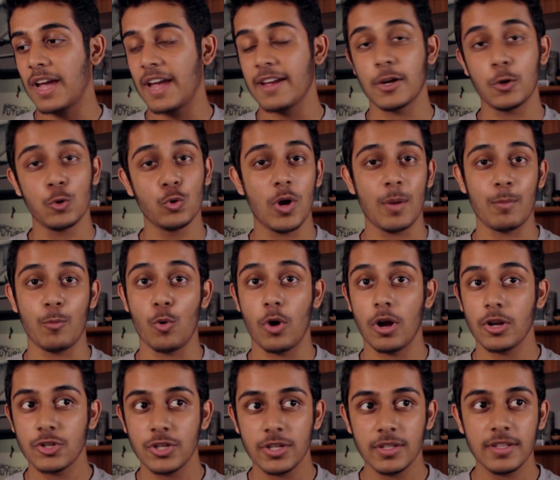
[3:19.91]
I grew up
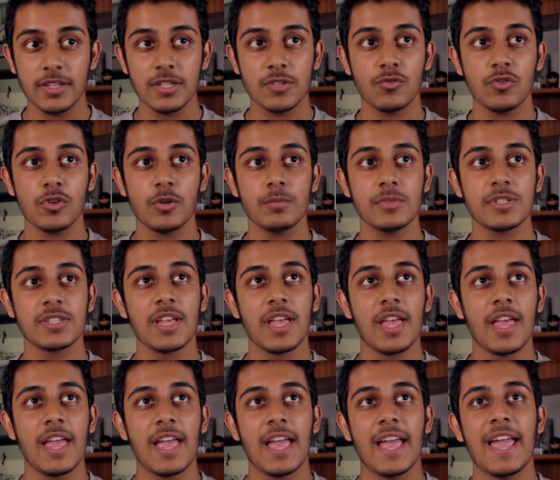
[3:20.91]
watching these films,
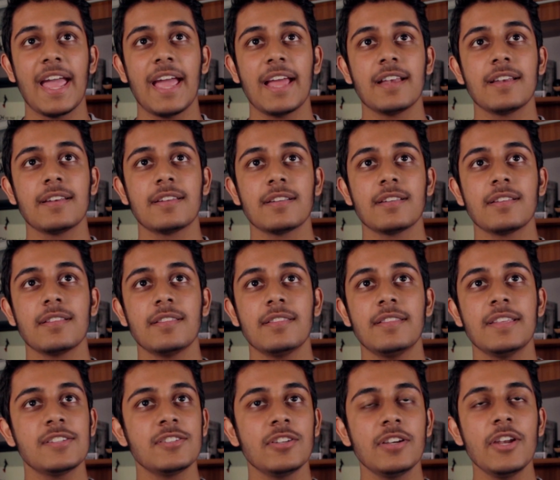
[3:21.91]
and
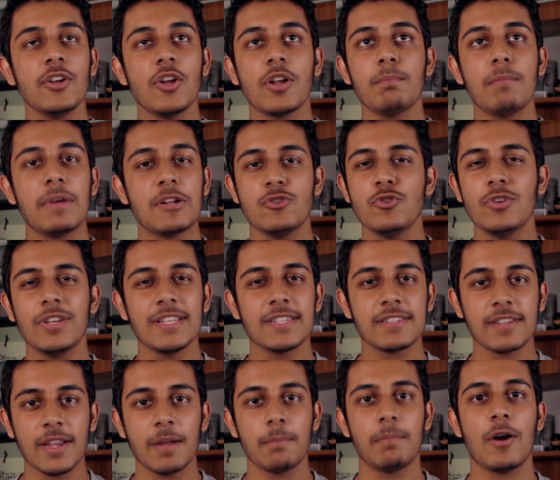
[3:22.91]
there's really not much you can
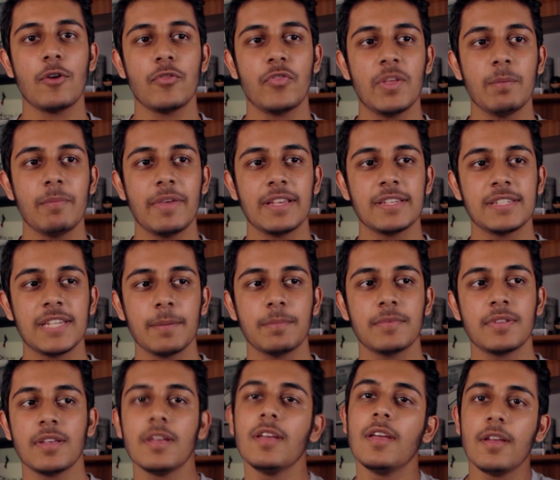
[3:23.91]
say about them
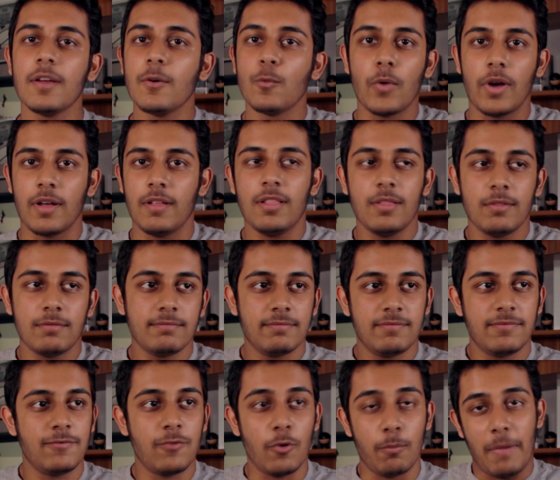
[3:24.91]
except well,
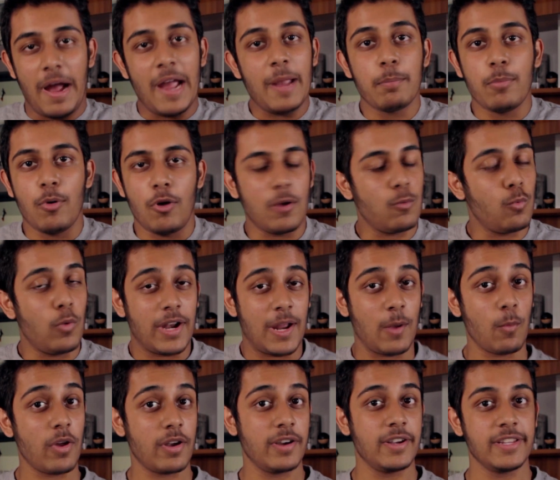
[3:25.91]
for my part, what
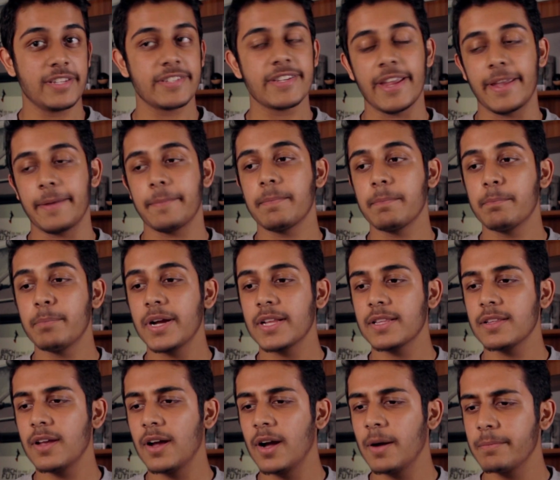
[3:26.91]
I wanted to say.
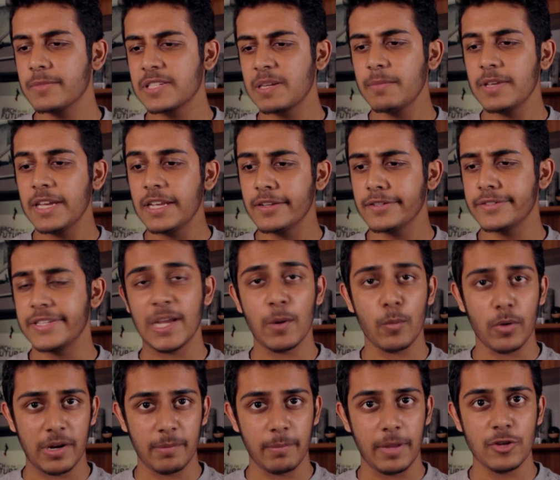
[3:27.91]
But um, something interesting I
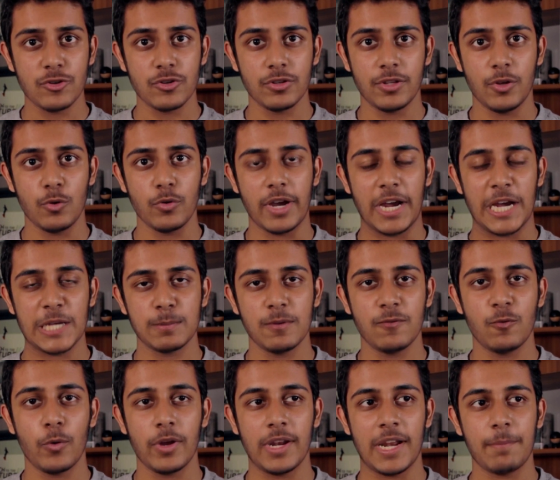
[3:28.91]
wanted to mention to you guys
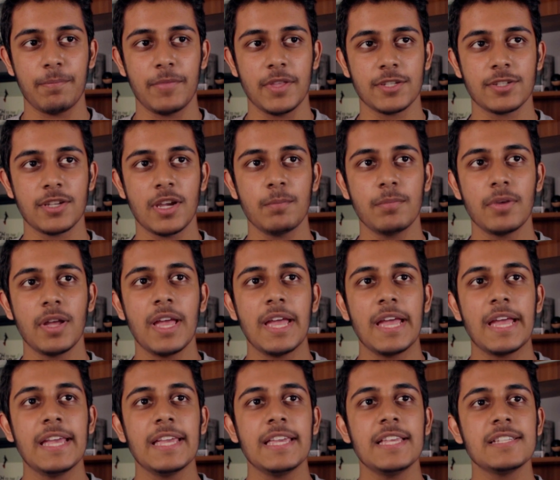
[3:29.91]
before we wrap this up
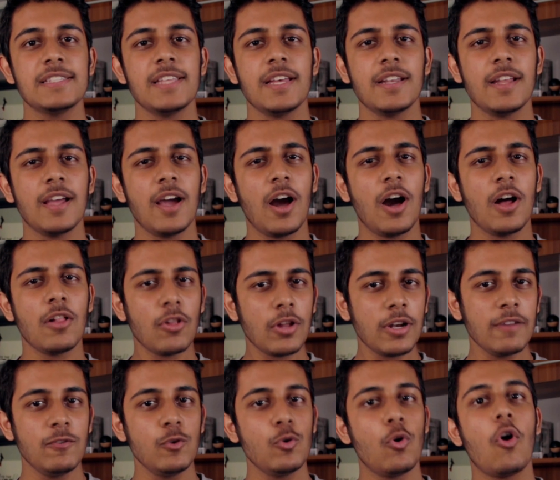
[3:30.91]
is that a
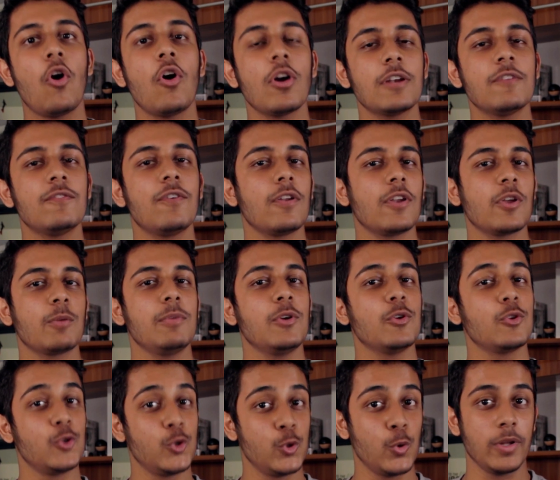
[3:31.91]
lot of you aren't following me
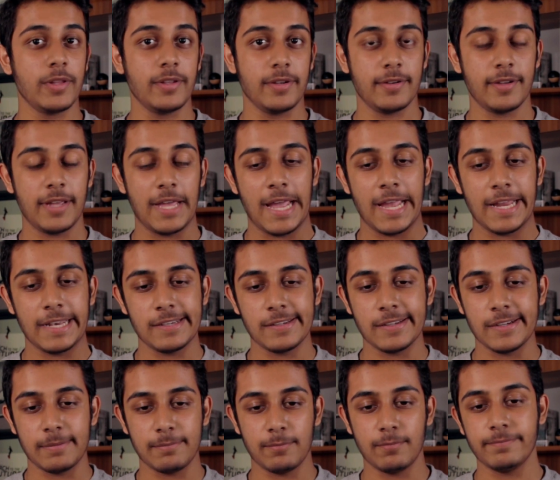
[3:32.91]
on Twitter. And
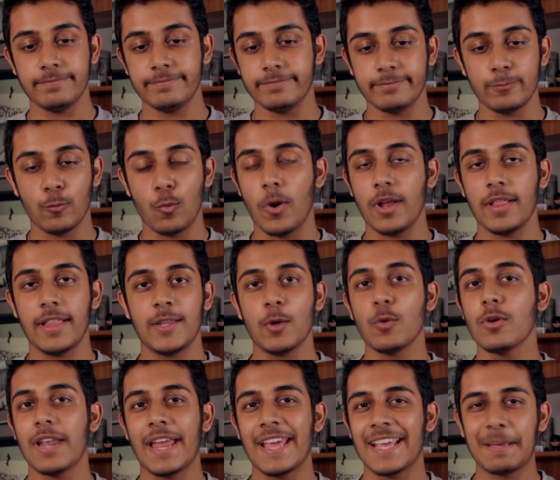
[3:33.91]
um, while I
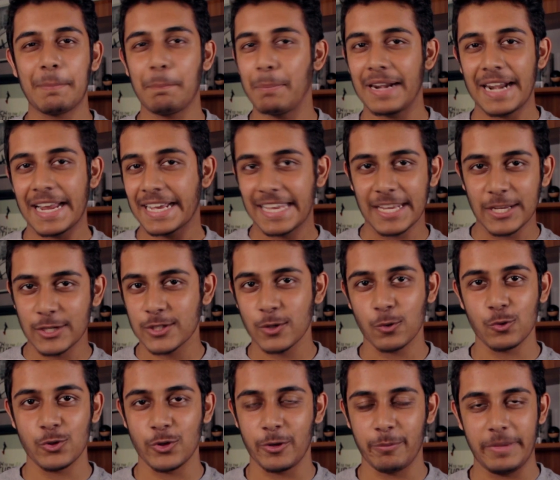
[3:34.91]
don't like plugging
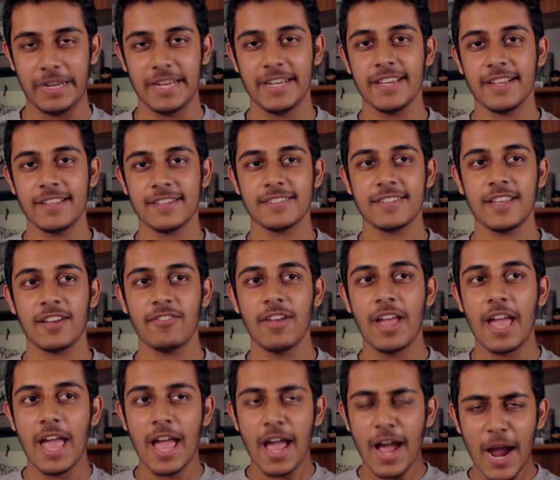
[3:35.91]
social media and stuff,
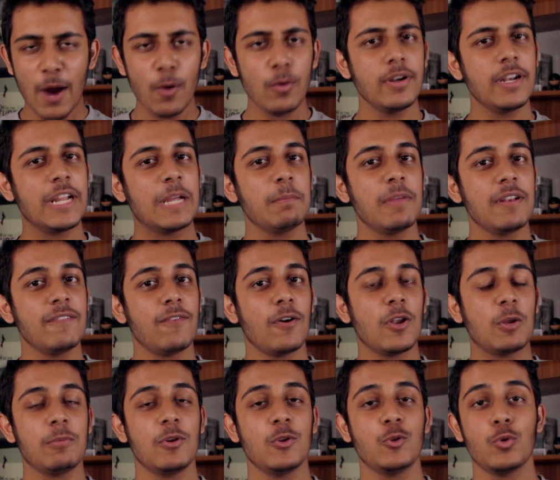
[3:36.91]
I would recommend
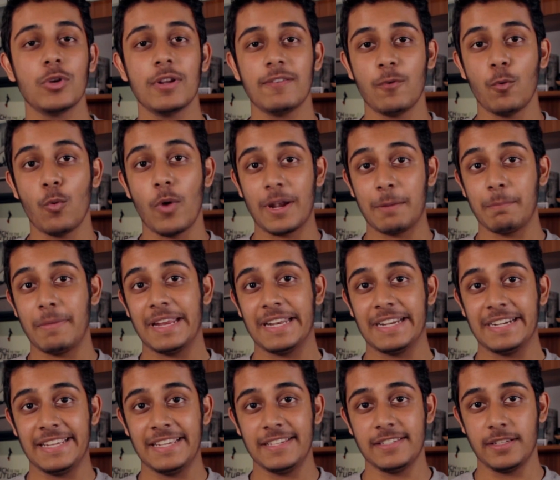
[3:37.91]
following me on Twitter for one
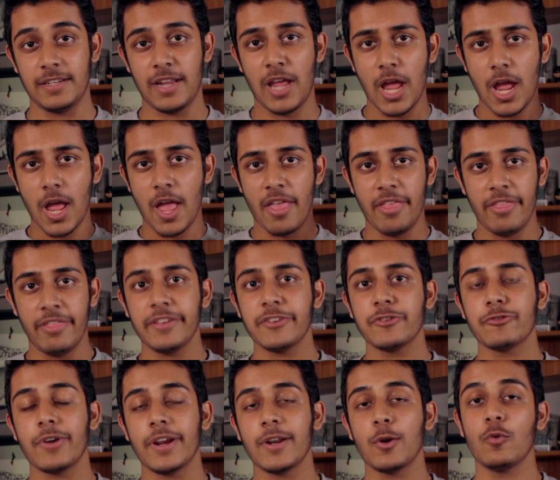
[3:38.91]
main reason.
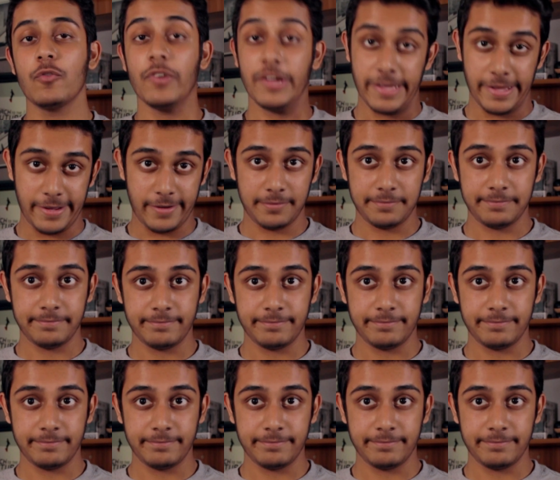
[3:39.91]
This right over here.